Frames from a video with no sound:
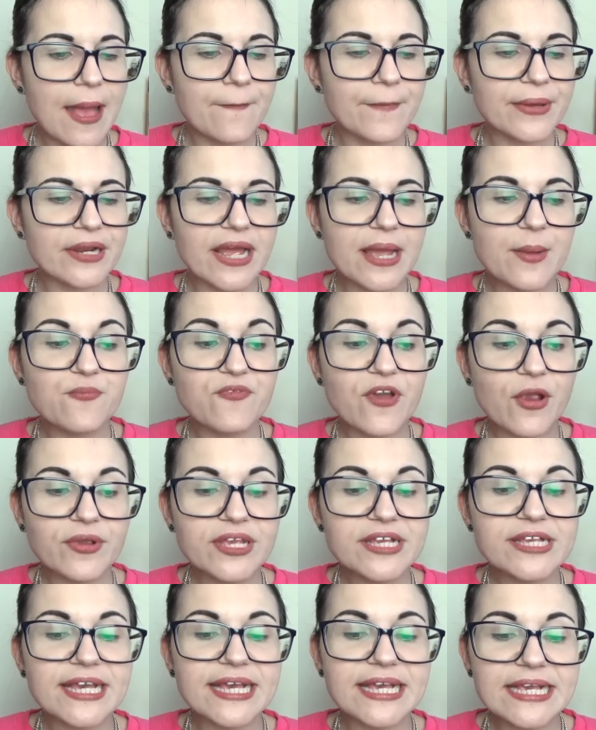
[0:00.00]
but I am
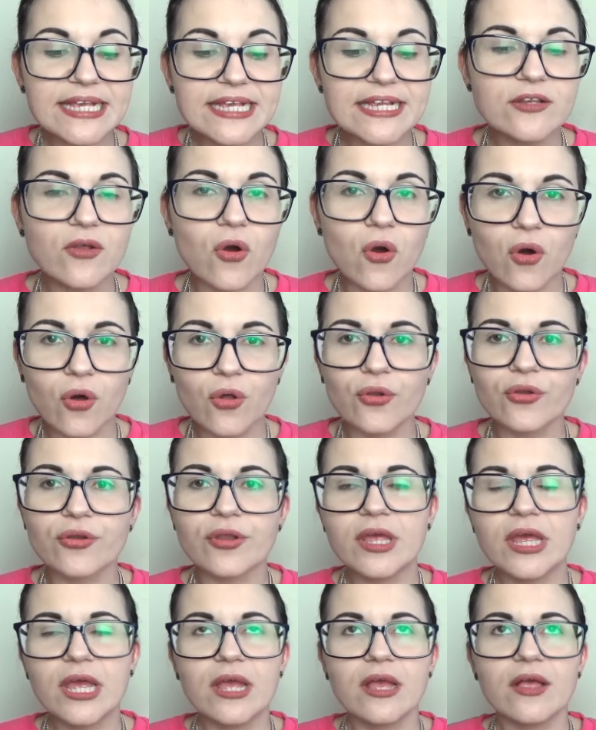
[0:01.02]
very keen
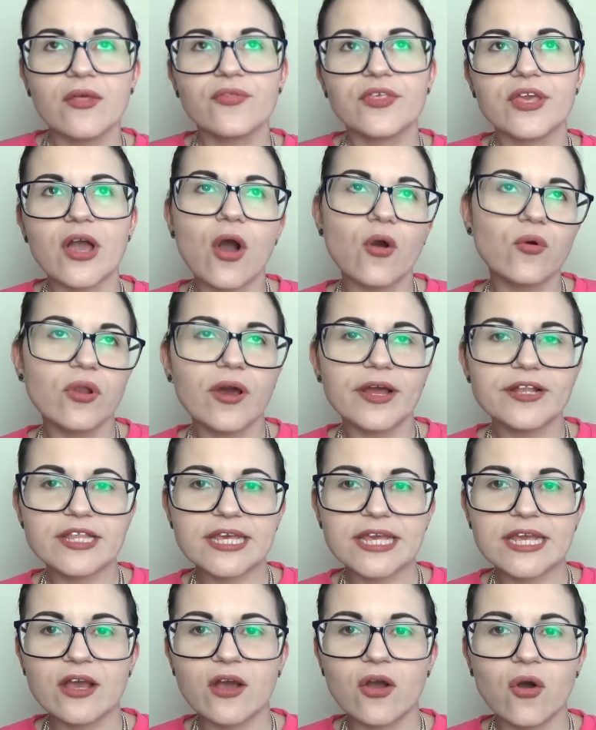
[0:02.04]
on the whole
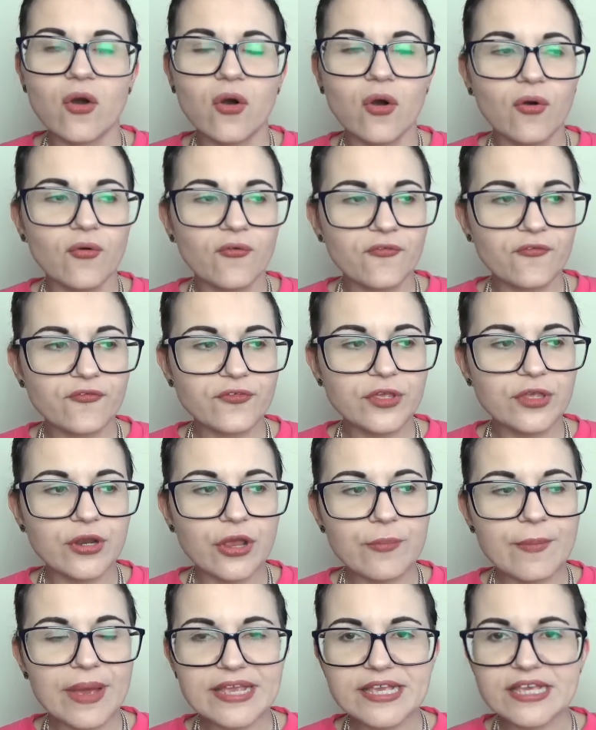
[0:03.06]
idea of, you
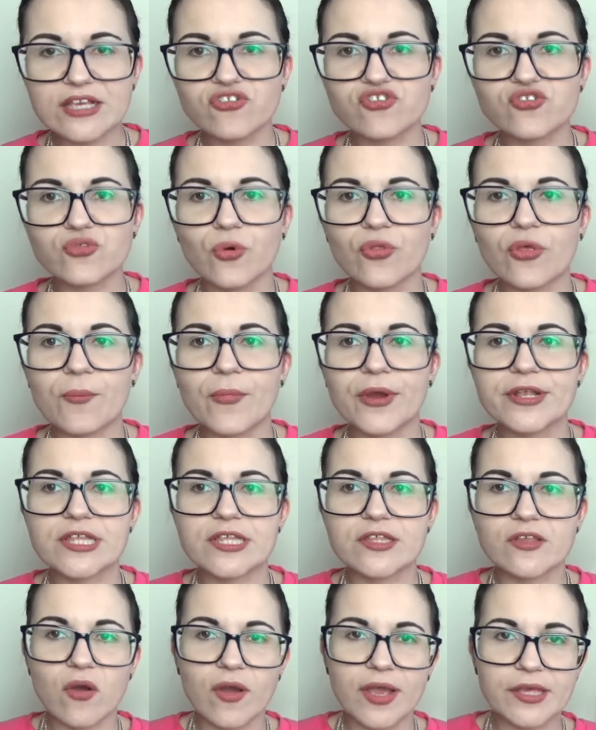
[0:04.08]
know, making sure that my
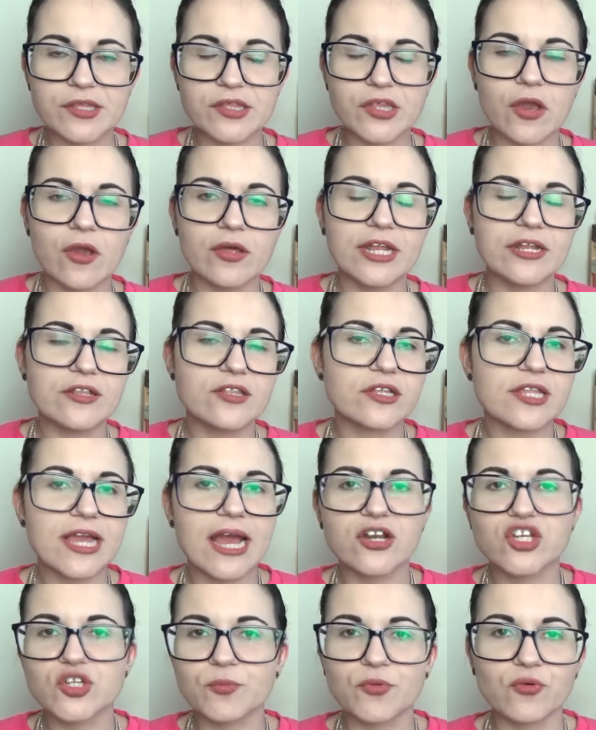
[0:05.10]
desires turn into
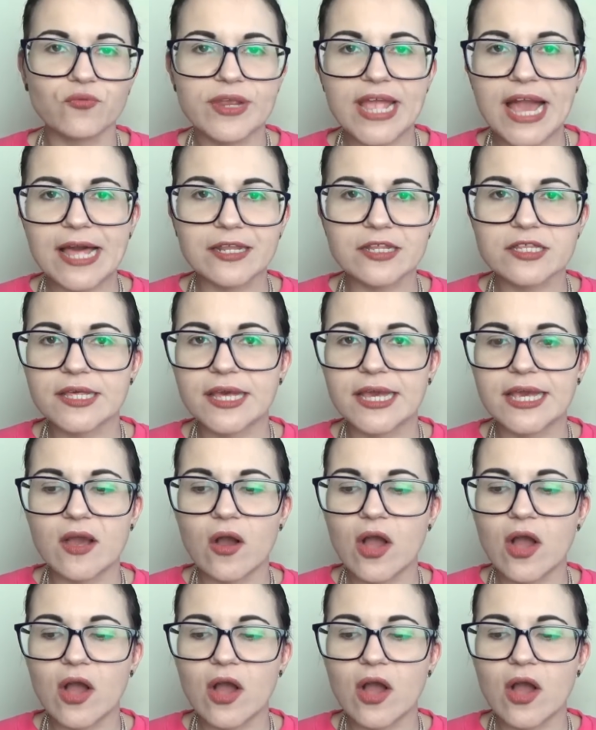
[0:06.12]
tangible reality.